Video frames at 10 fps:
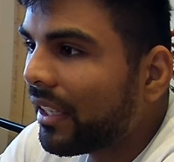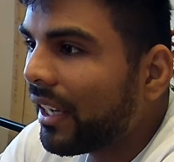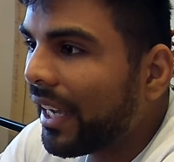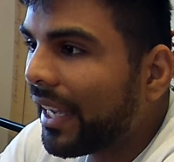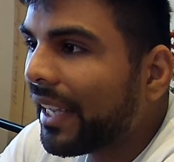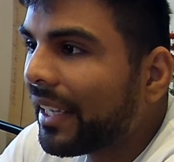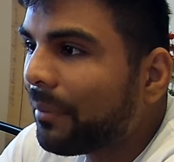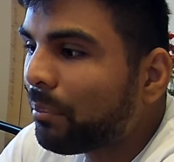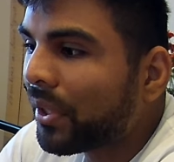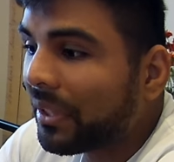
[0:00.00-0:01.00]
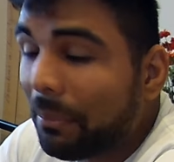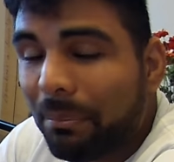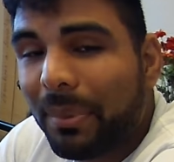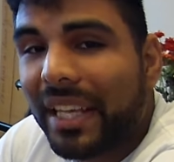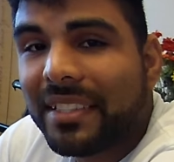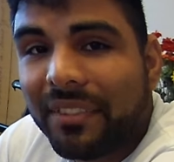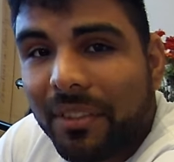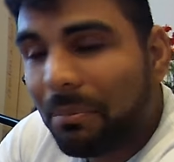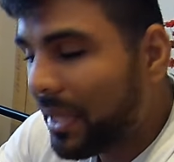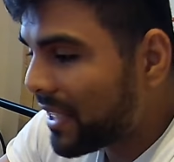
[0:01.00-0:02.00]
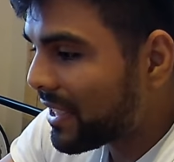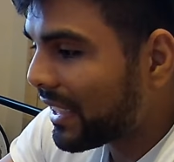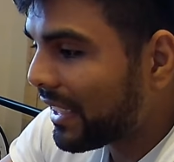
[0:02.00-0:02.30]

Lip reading: I put the best of the best in